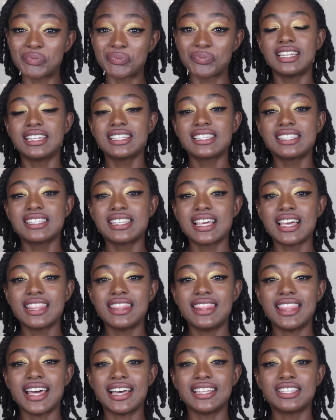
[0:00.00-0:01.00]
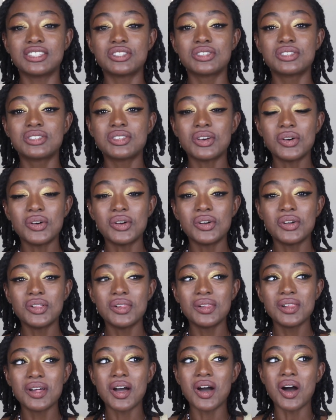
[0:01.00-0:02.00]
It is said that
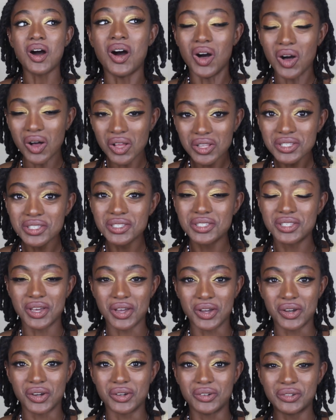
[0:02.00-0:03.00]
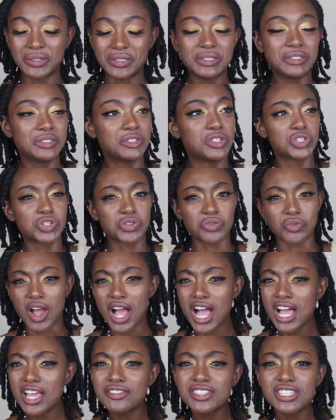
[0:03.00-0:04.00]
Sol also
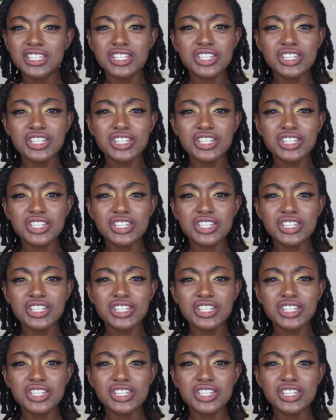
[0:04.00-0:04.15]
drives a